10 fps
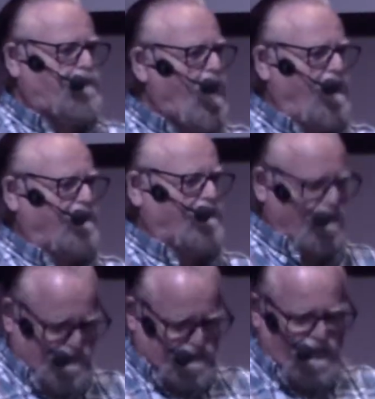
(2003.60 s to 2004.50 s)

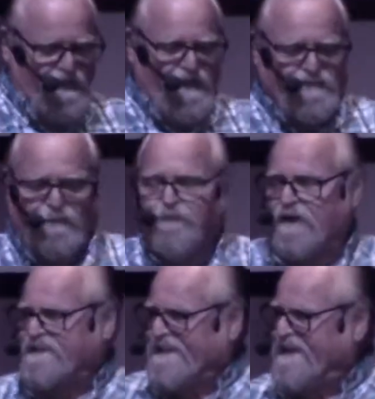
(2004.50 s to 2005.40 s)
particles to, to
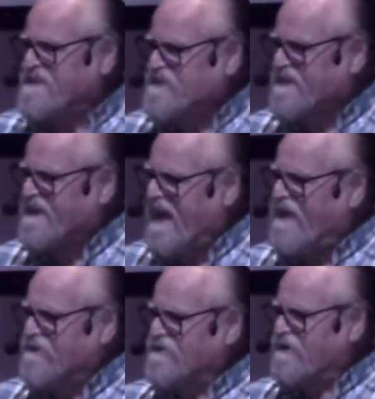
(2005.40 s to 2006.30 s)
put things
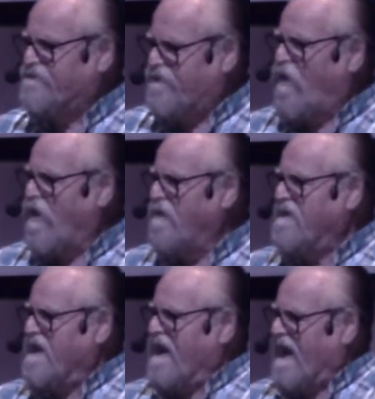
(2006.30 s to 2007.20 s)
together to form
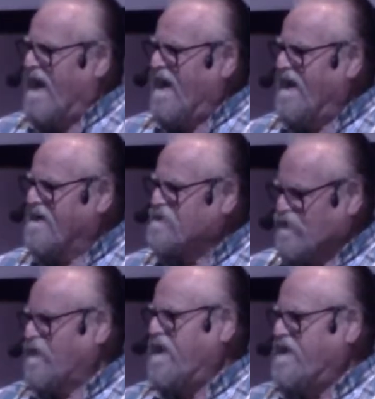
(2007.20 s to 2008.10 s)
uh,
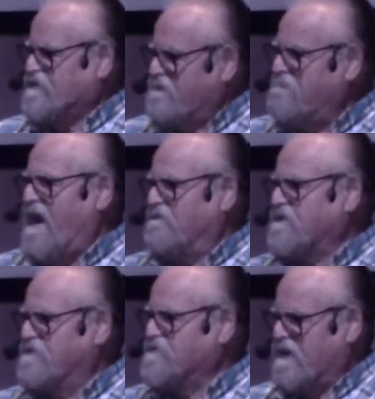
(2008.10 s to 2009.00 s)
trees and
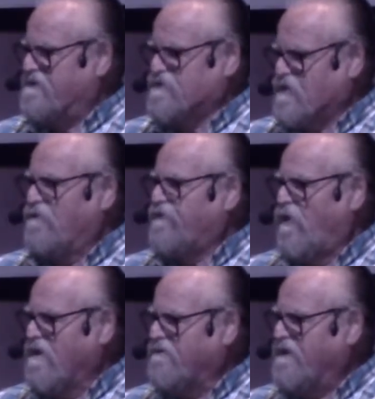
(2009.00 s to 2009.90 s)
mountains and so
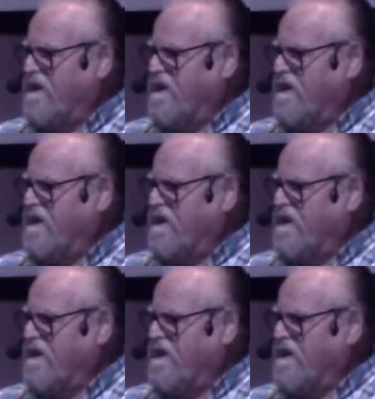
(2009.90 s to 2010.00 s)
forth.